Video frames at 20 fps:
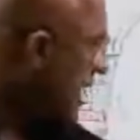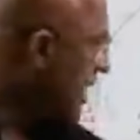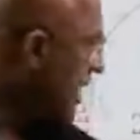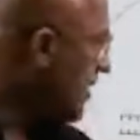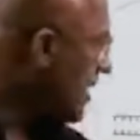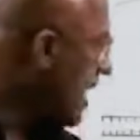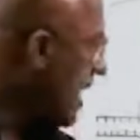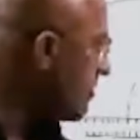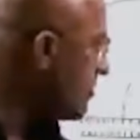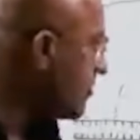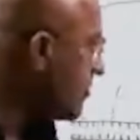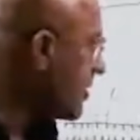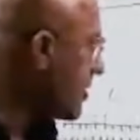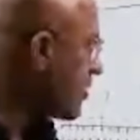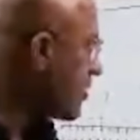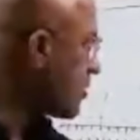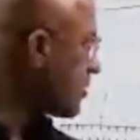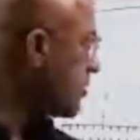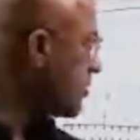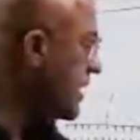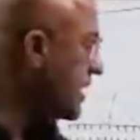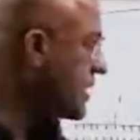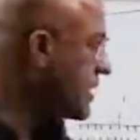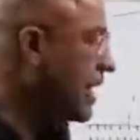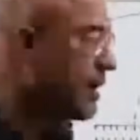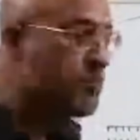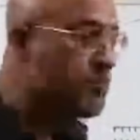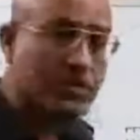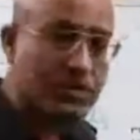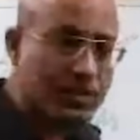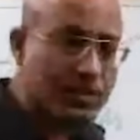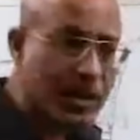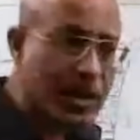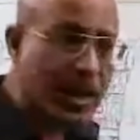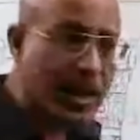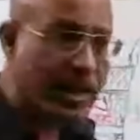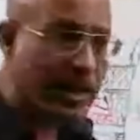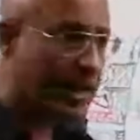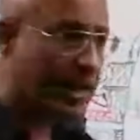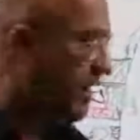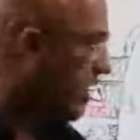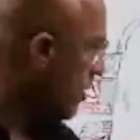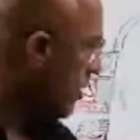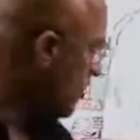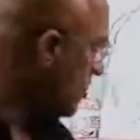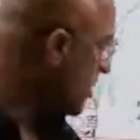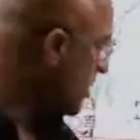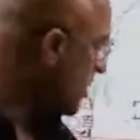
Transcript: and rev which bring the messenger RNA out